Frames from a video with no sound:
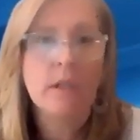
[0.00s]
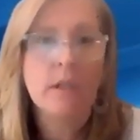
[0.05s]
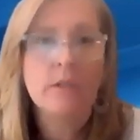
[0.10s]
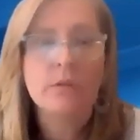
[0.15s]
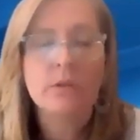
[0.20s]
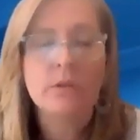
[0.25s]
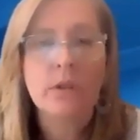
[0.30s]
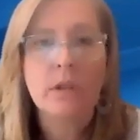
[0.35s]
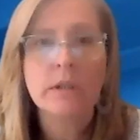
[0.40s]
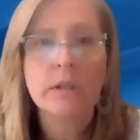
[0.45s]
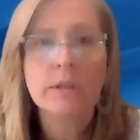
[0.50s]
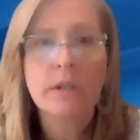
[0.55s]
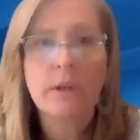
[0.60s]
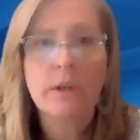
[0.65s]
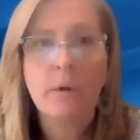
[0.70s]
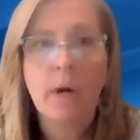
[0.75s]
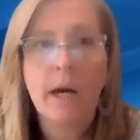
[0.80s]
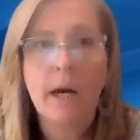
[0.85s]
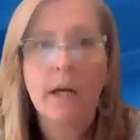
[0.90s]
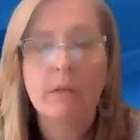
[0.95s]
There's
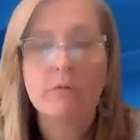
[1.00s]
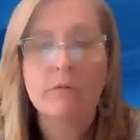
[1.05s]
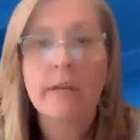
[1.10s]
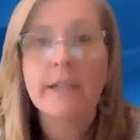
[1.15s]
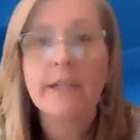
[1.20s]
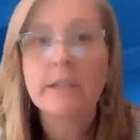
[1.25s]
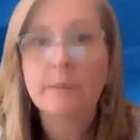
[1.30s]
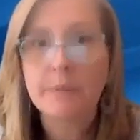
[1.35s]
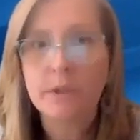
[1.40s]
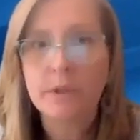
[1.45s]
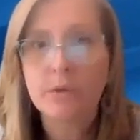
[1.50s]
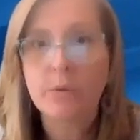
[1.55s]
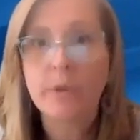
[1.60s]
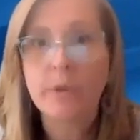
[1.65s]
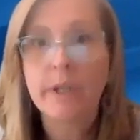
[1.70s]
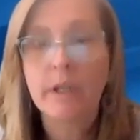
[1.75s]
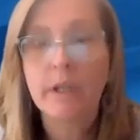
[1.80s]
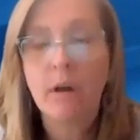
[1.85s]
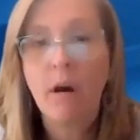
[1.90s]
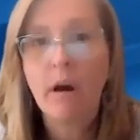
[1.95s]
also
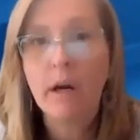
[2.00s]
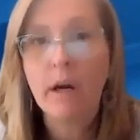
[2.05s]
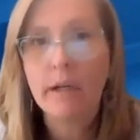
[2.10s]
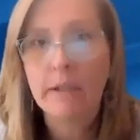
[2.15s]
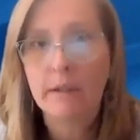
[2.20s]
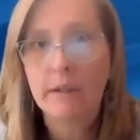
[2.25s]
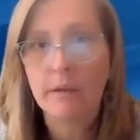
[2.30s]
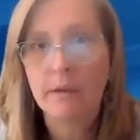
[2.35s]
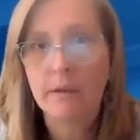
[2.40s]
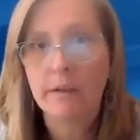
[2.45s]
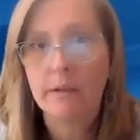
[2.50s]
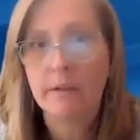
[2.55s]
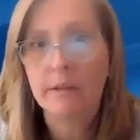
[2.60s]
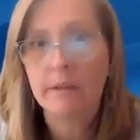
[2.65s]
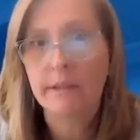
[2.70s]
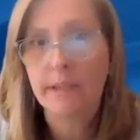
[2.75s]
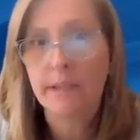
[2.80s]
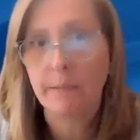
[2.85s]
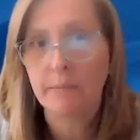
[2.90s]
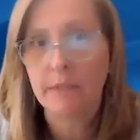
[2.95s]
respiratory and heart
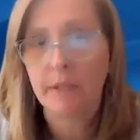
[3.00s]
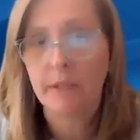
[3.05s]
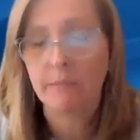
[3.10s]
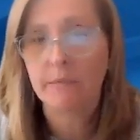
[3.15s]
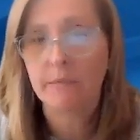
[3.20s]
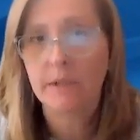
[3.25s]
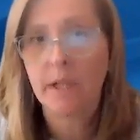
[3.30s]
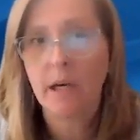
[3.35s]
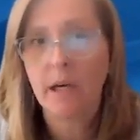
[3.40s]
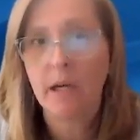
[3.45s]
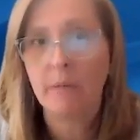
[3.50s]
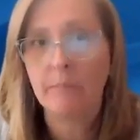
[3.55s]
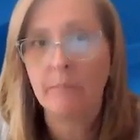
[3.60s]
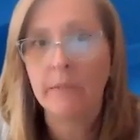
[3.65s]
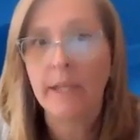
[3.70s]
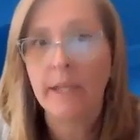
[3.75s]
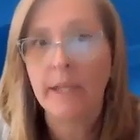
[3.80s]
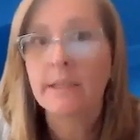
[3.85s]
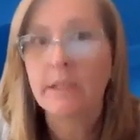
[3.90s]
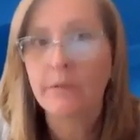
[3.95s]
symptoms
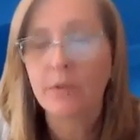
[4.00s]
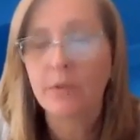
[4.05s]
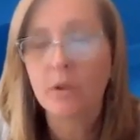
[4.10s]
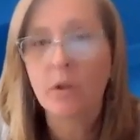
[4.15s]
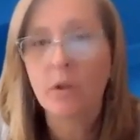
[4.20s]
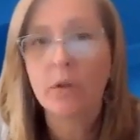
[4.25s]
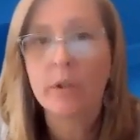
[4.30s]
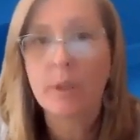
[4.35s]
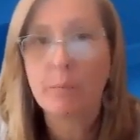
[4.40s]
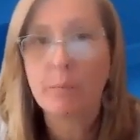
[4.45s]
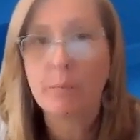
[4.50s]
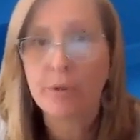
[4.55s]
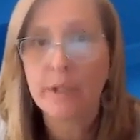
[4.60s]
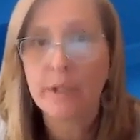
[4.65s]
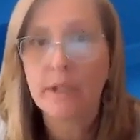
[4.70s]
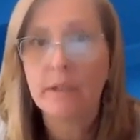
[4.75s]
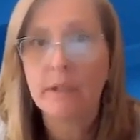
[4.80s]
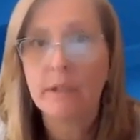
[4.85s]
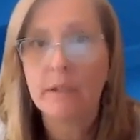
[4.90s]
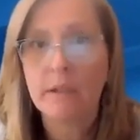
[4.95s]
like difficulty
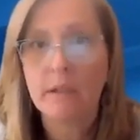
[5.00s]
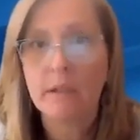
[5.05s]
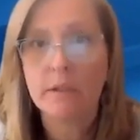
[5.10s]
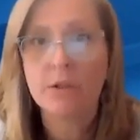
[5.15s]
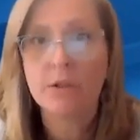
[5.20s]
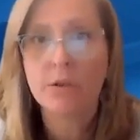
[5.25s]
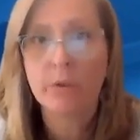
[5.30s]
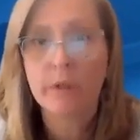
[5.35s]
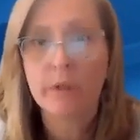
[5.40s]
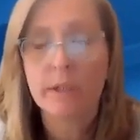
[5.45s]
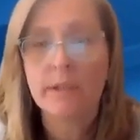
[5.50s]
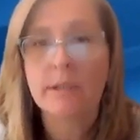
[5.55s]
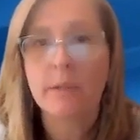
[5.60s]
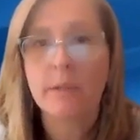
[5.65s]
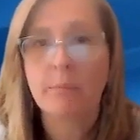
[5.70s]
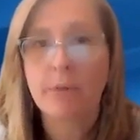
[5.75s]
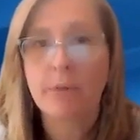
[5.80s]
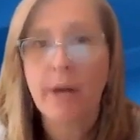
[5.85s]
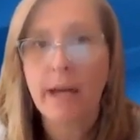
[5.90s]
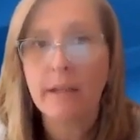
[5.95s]
breathing and shortness
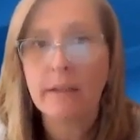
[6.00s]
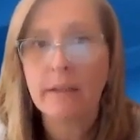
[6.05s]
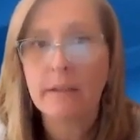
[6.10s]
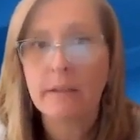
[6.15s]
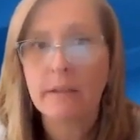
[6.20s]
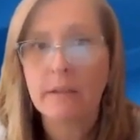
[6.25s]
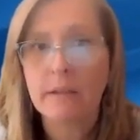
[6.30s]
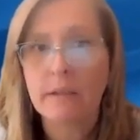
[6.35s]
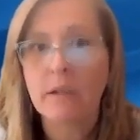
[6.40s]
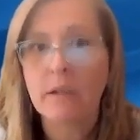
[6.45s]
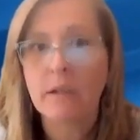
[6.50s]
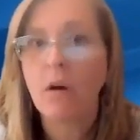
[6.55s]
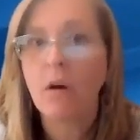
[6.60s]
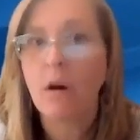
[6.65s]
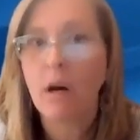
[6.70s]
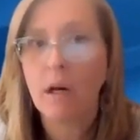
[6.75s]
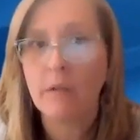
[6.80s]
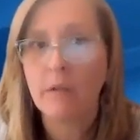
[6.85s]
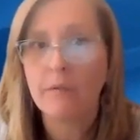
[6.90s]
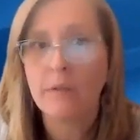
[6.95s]
of breath,
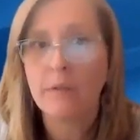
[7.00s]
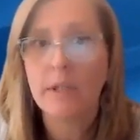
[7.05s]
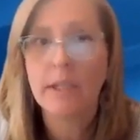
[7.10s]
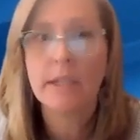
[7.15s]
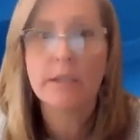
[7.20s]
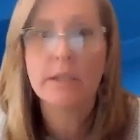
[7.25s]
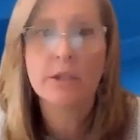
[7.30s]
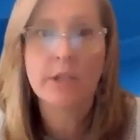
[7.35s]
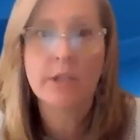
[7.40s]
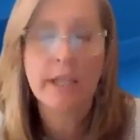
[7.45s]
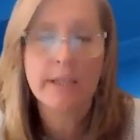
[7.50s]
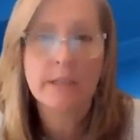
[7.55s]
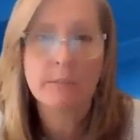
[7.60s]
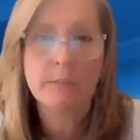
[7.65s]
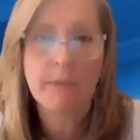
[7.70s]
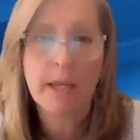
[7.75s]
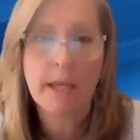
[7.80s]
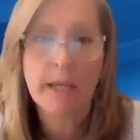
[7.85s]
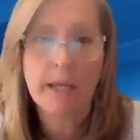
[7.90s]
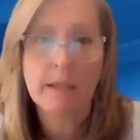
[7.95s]
cough, chest
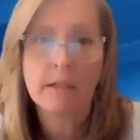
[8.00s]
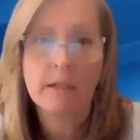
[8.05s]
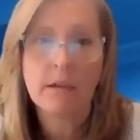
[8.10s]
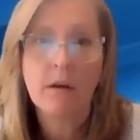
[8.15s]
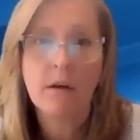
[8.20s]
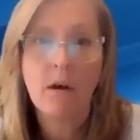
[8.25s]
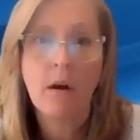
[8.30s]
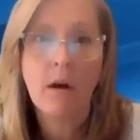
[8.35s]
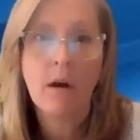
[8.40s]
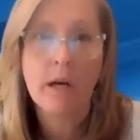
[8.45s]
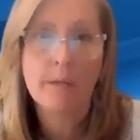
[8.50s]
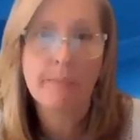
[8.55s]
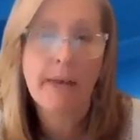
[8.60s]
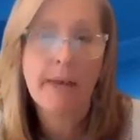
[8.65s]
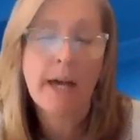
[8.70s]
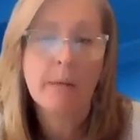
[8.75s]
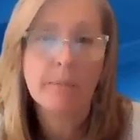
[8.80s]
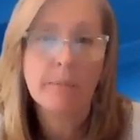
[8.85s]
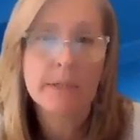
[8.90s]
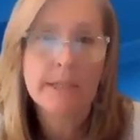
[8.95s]
pain, heart
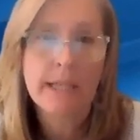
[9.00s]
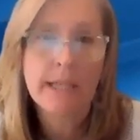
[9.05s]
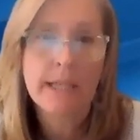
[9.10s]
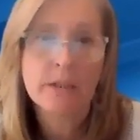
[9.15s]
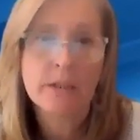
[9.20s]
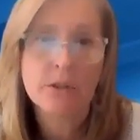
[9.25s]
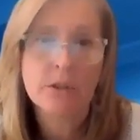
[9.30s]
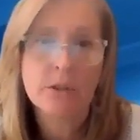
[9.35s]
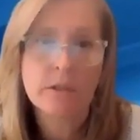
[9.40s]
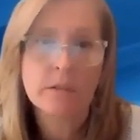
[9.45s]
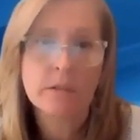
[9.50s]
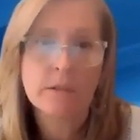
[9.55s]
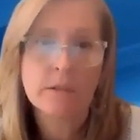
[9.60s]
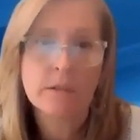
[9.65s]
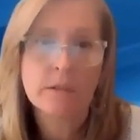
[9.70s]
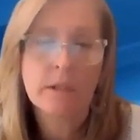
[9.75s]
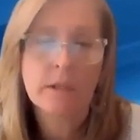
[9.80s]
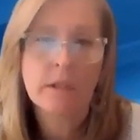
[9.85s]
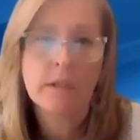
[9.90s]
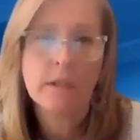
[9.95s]
palpitations.
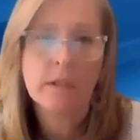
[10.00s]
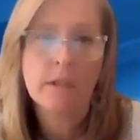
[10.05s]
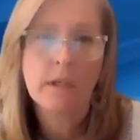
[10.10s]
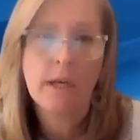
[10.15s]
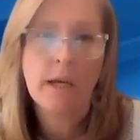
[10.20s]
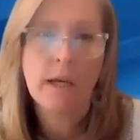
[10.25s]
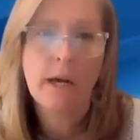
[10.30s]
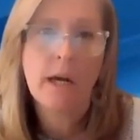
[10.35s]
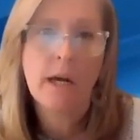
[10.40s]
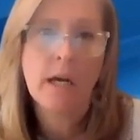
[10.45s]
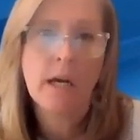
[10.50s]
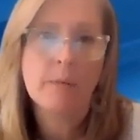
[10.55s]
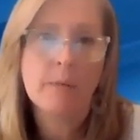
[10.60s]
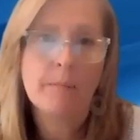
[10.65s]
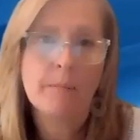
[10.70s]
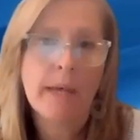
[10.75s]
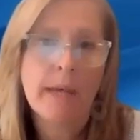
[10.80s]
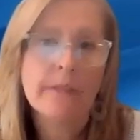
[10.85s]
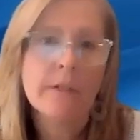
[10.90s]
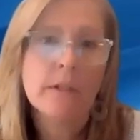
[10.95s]
And
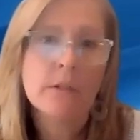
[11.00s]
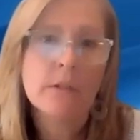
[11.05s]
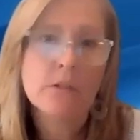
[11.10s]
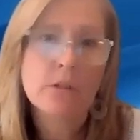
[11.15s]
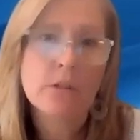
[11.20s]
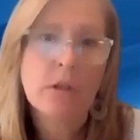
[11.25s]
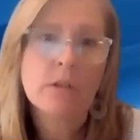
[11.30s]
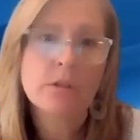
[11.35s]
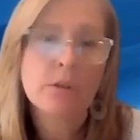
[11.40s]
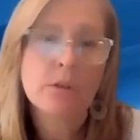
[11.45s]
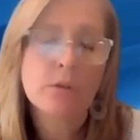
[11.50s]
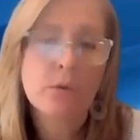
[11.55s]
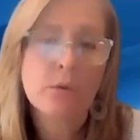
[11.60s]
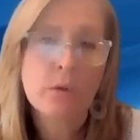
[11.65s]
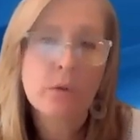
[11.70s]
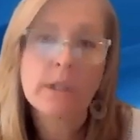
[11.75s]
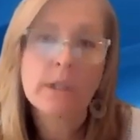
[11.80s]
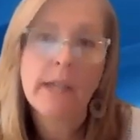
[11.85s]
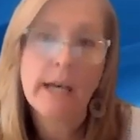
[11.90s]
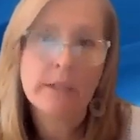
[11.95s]
then there's also
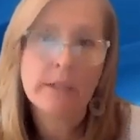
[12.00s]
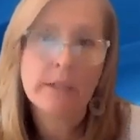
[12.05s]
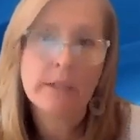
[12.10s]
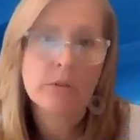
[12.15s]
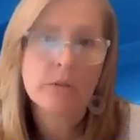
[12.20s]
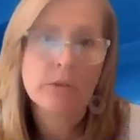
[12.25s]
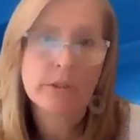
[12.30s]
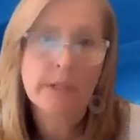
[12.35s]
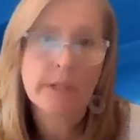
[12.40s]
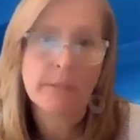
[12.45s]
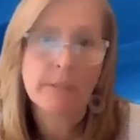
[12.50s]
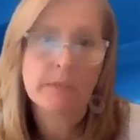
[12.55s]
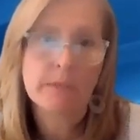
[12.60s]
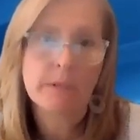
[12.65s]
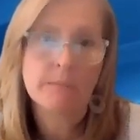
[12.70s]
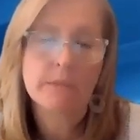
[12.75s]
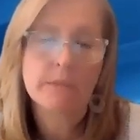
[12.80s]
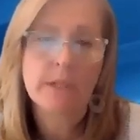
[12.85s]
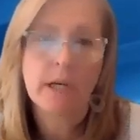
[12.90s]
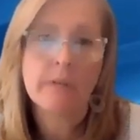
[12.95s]
neurological
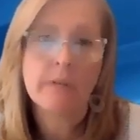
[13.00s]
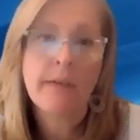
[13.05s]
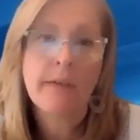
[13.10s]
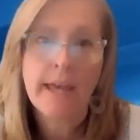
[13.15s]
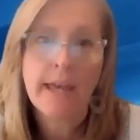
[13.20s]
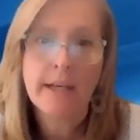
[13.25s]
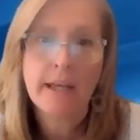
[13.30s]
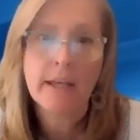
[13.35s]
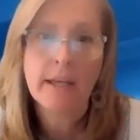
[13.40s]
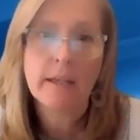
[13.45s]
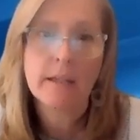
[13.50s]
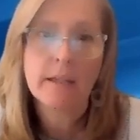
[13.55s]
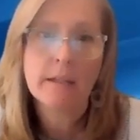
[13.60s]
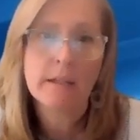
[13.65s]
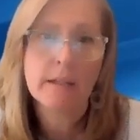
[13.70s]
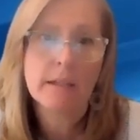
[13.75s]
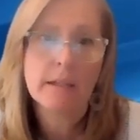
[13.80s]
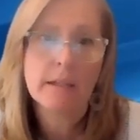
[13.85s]
symptoms of headache,